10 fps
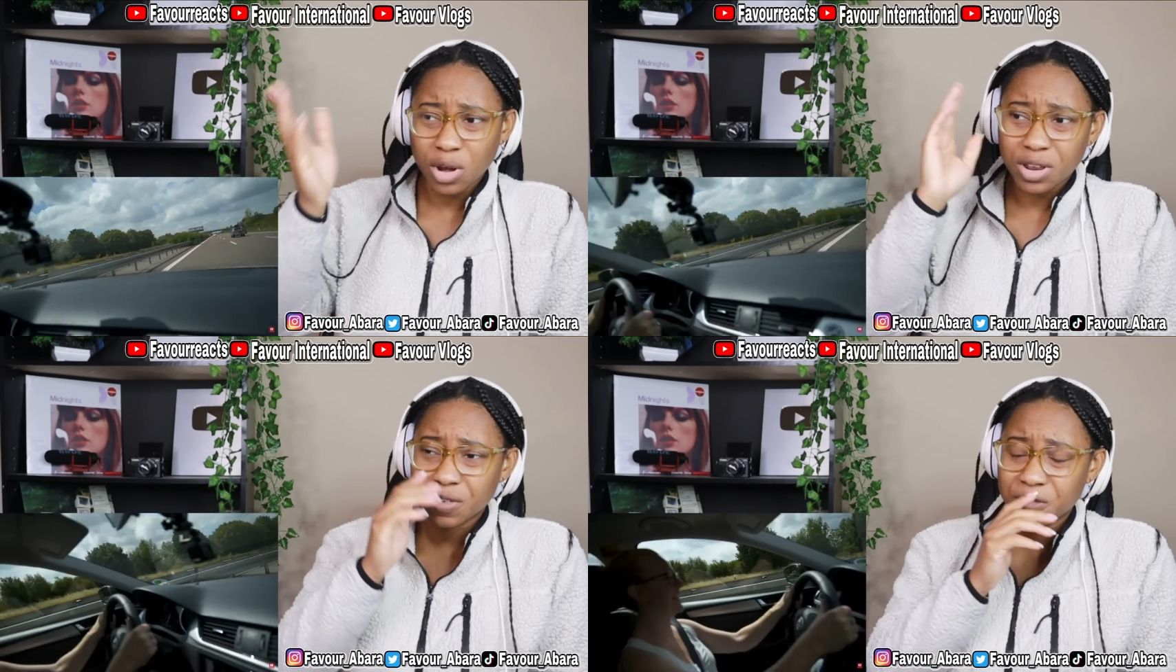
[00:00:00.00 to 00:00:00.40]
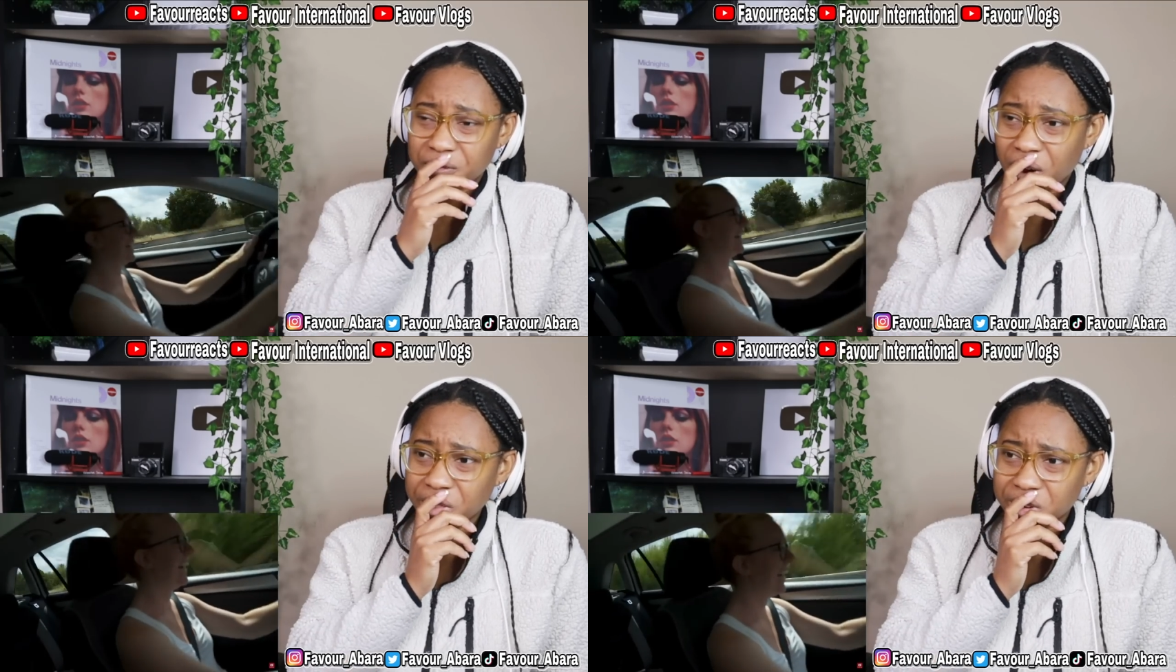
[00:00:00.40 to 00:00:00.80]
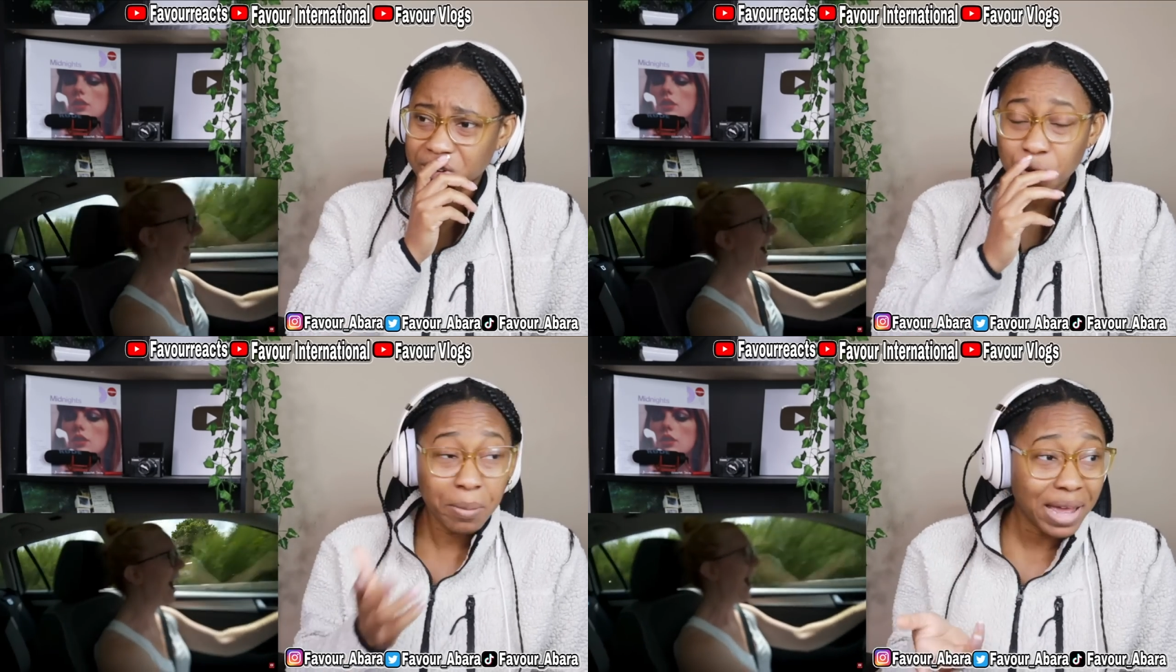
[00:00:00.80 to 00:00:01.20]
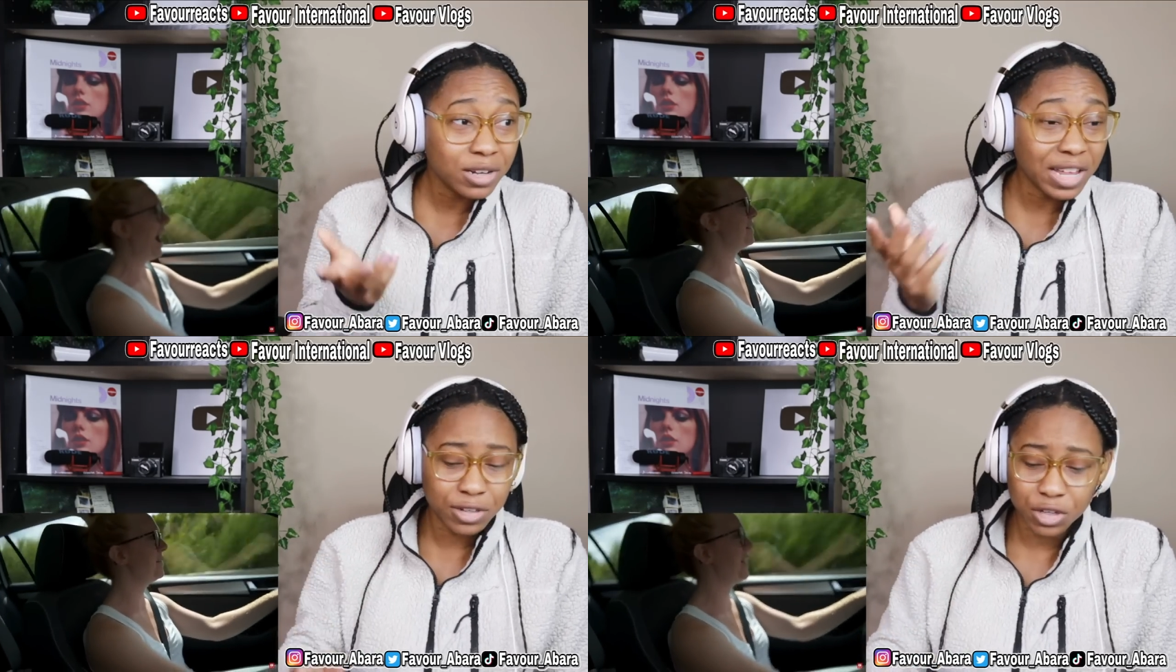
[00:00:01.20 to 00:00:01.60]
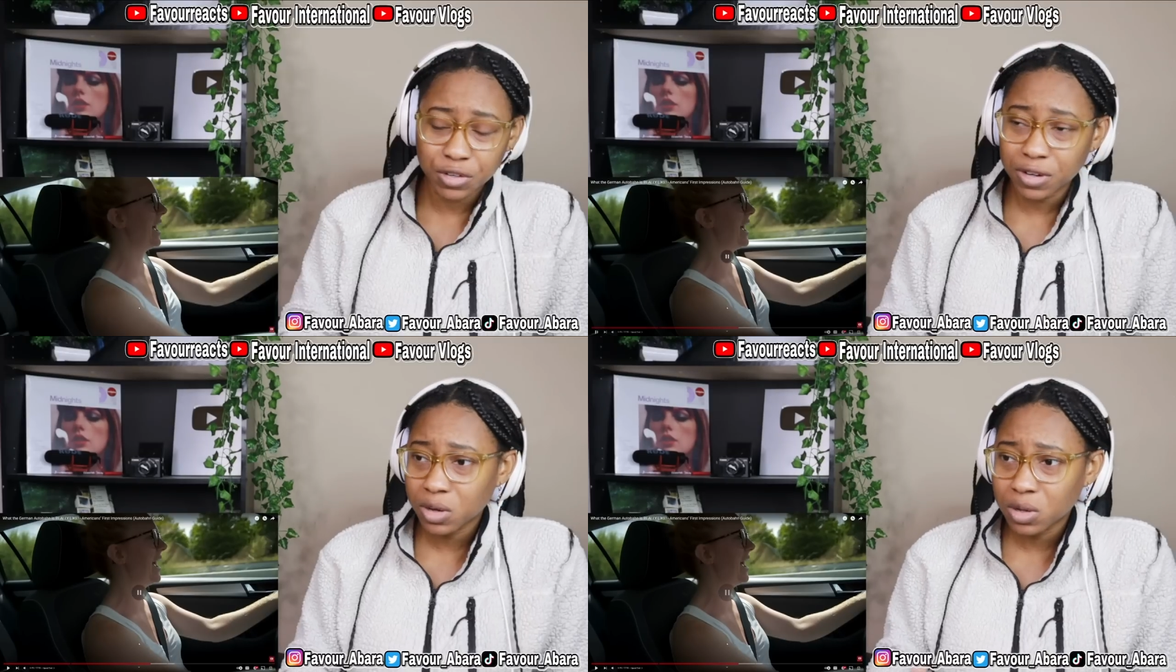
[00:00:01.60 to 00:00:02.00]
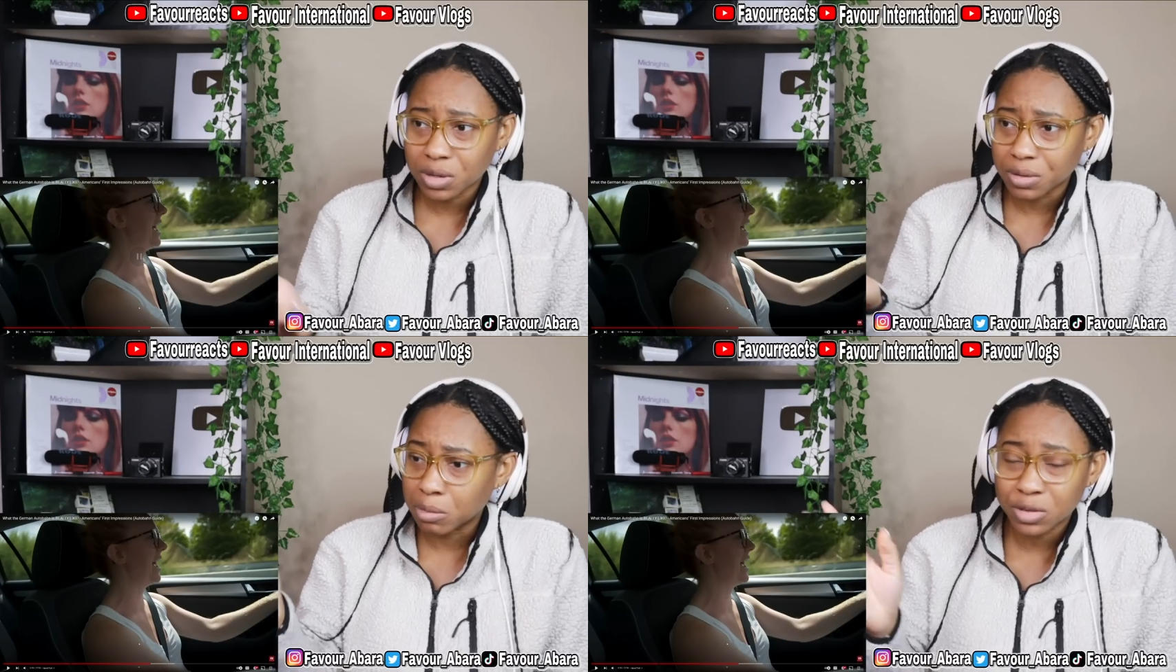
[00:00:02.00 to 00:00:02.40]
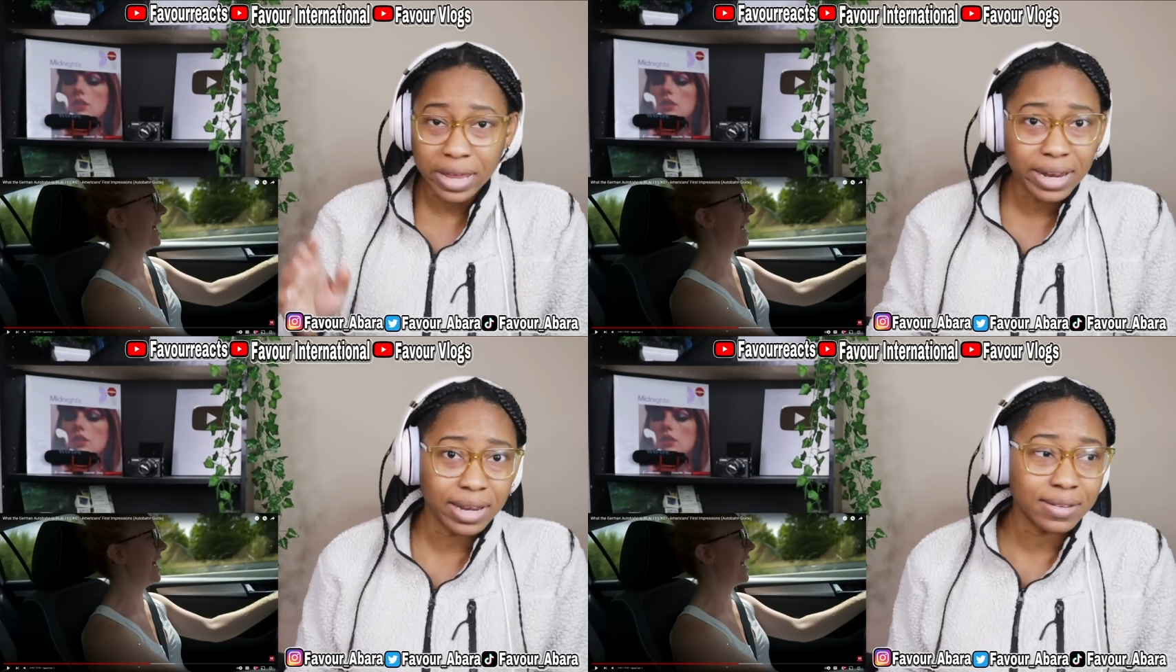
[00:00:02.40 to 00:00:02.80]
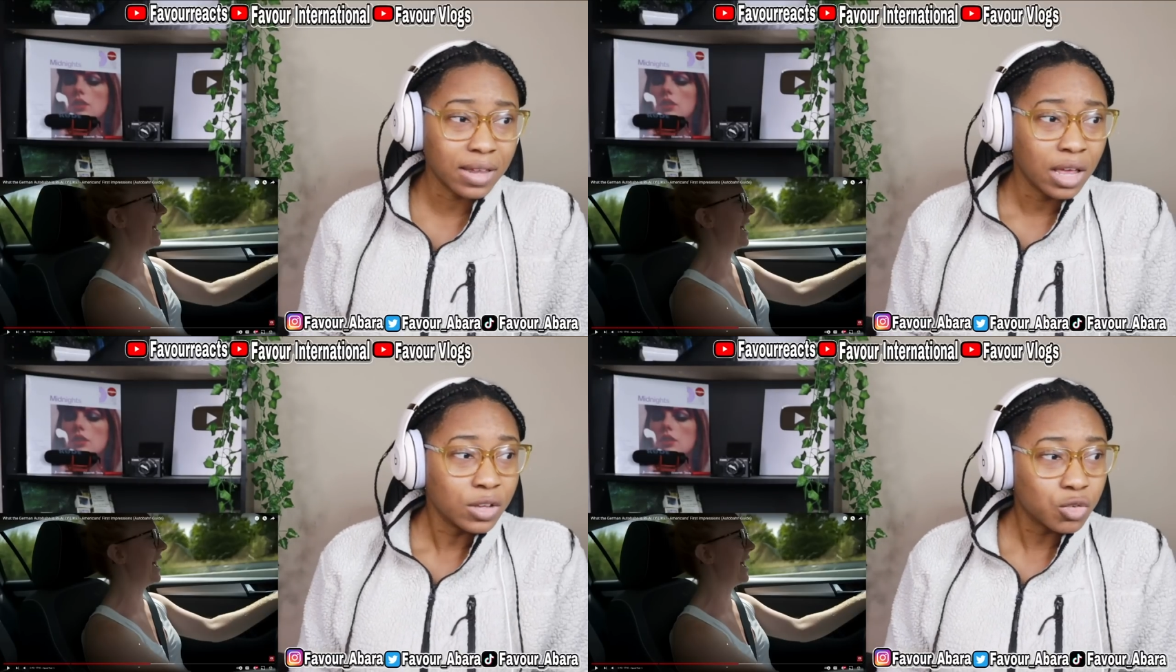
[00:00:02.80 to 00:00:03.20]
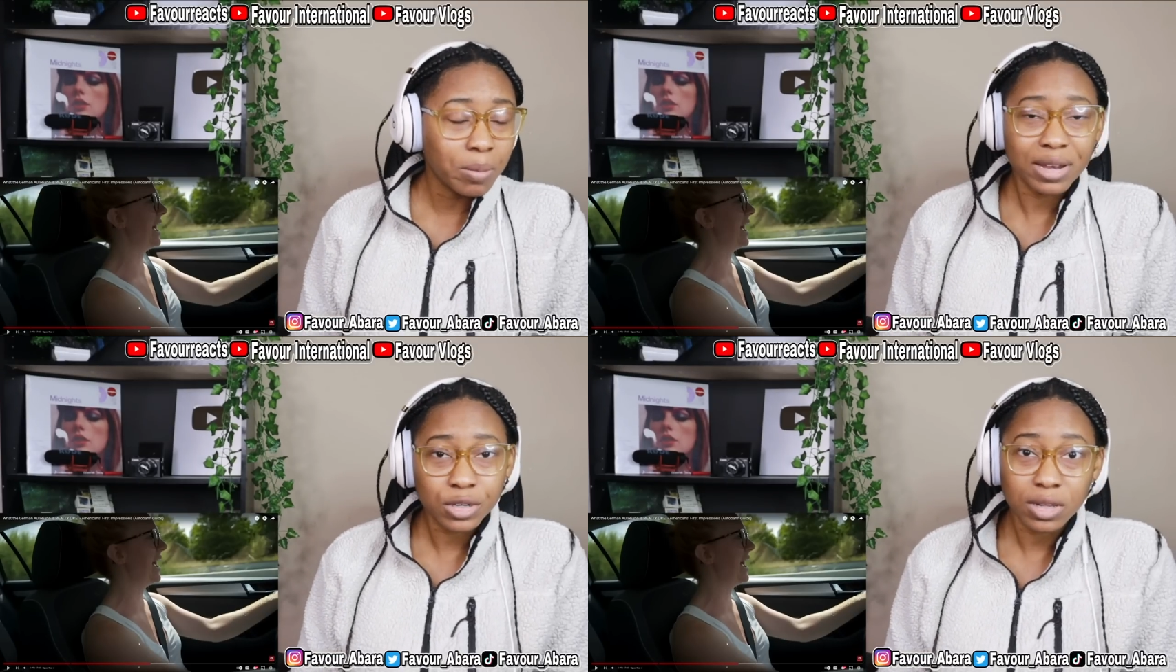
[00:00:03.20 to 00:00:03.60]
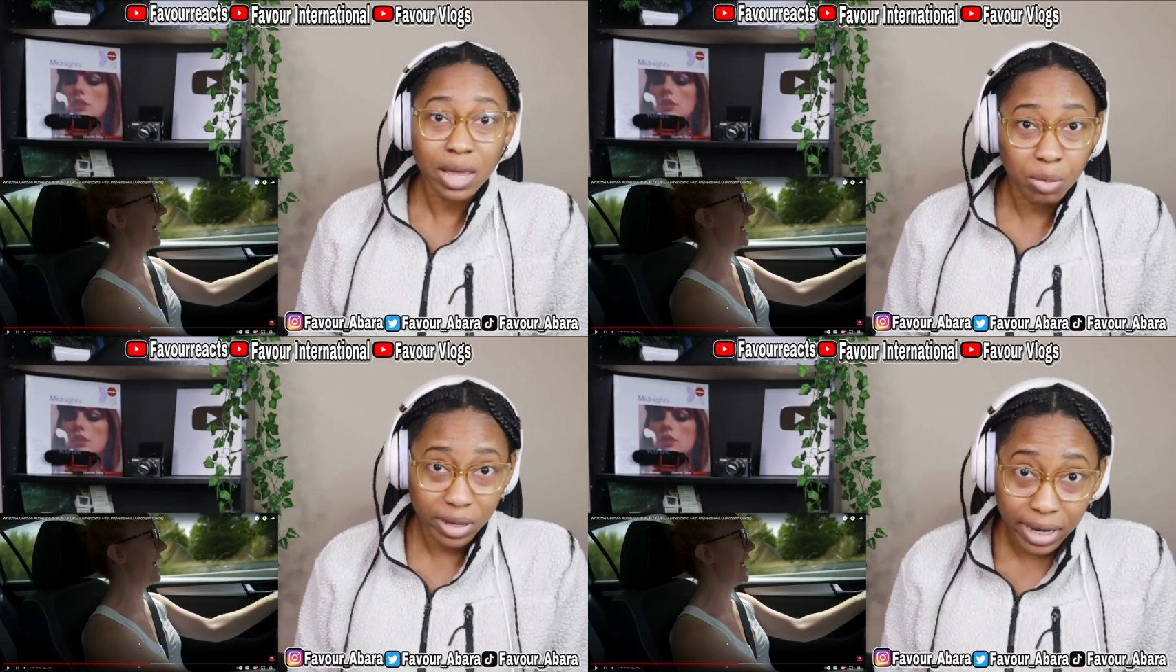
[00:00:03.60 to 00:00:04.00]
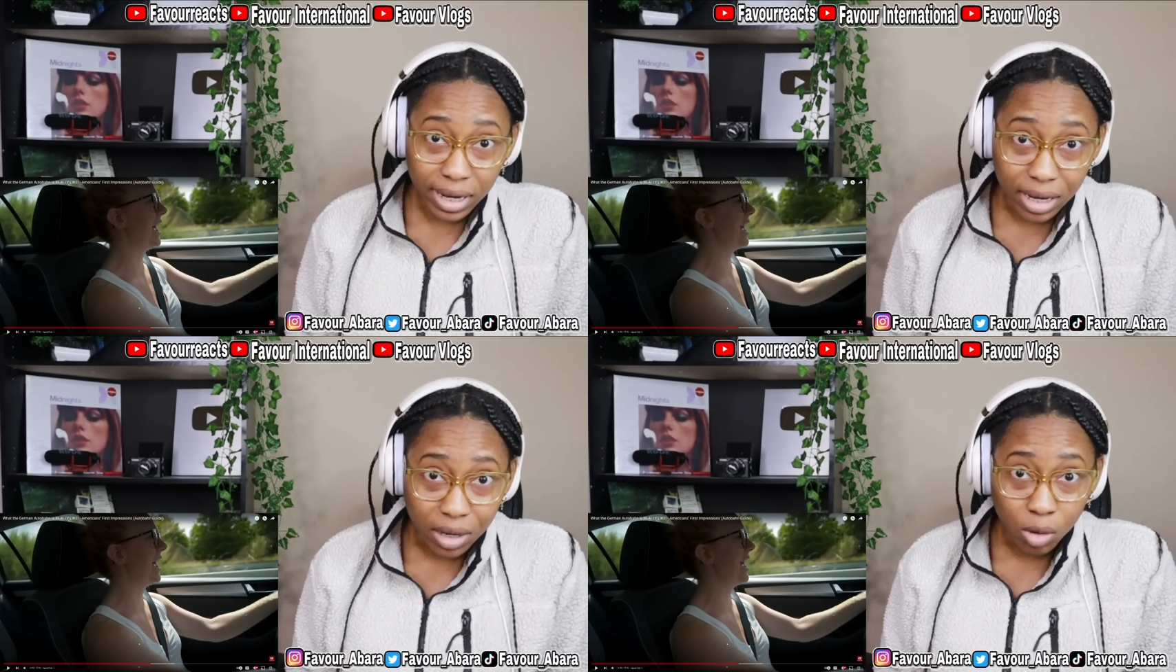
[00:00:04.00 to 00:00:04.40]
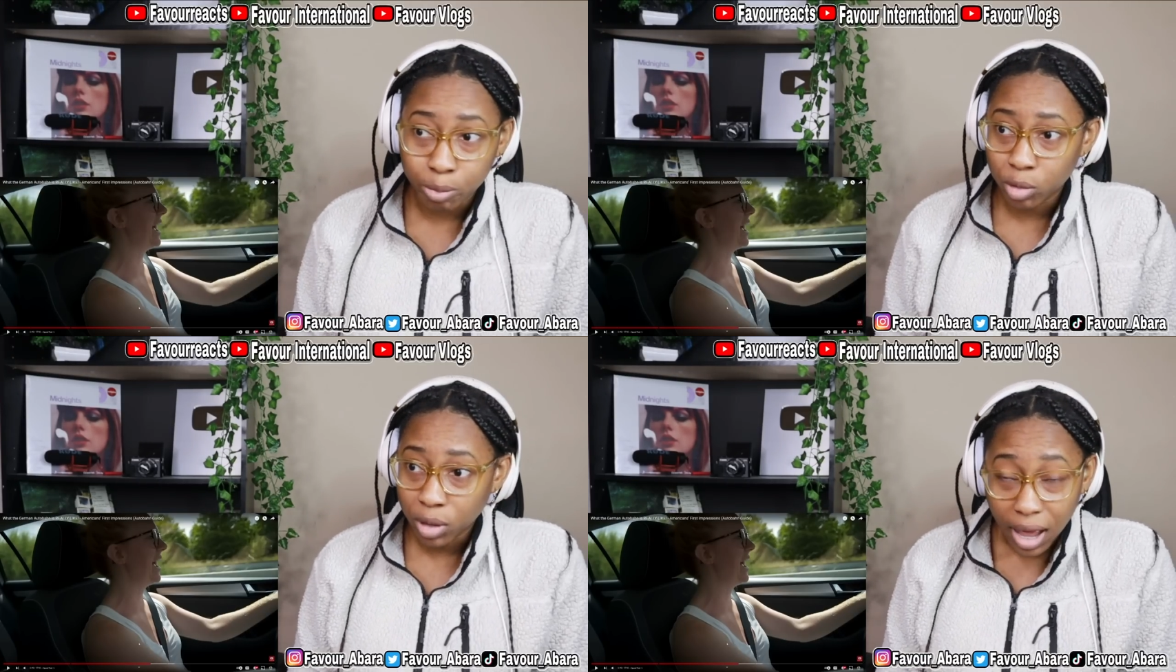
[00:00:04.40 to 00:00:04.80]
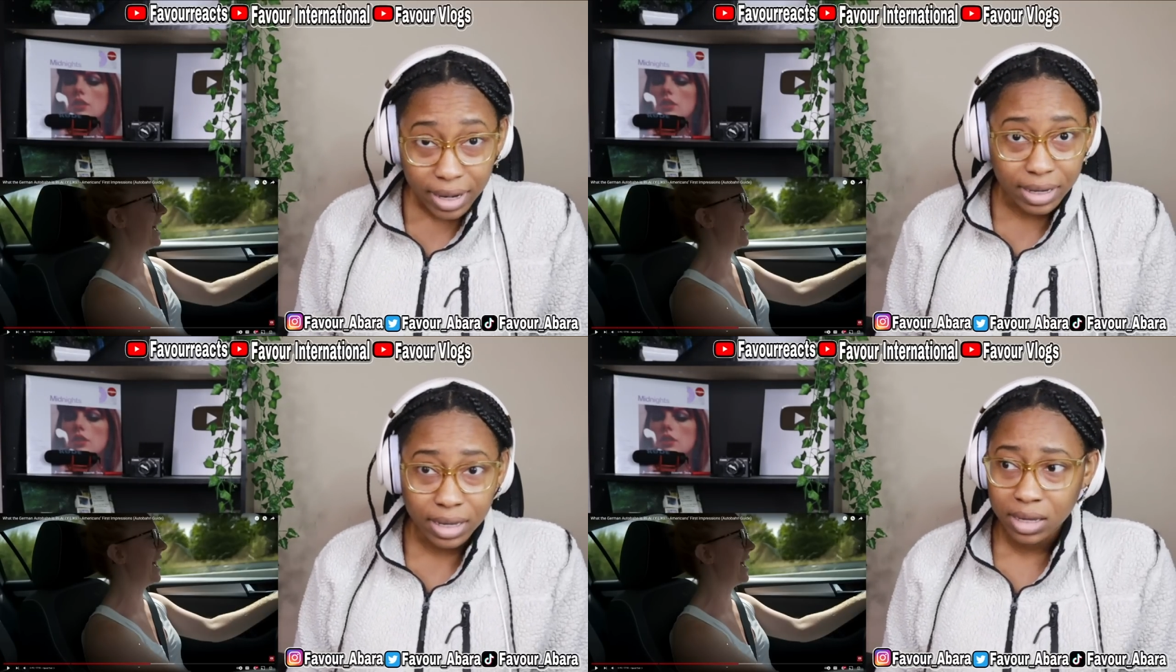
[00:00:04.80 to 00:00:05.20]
even farther. So ima- that's just a little Mercedes. So imagine a Lamborghini or Bugatti.